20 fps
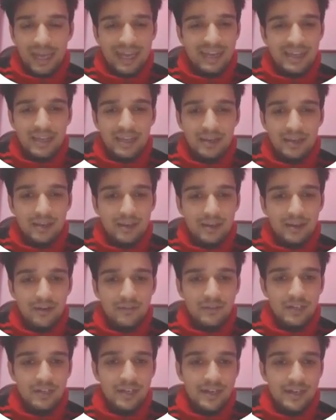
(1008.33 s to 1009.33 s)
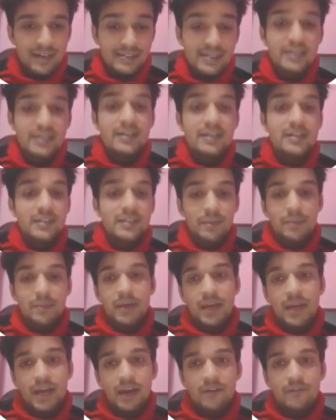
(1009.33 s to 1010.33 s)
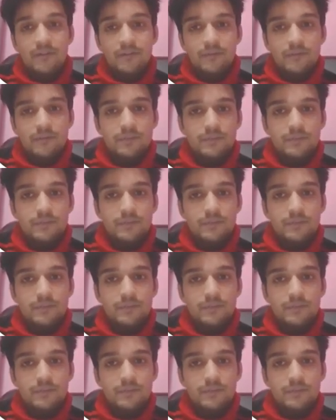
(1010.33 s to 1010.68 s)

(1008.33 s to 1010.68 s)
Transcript: any of the data center they may have,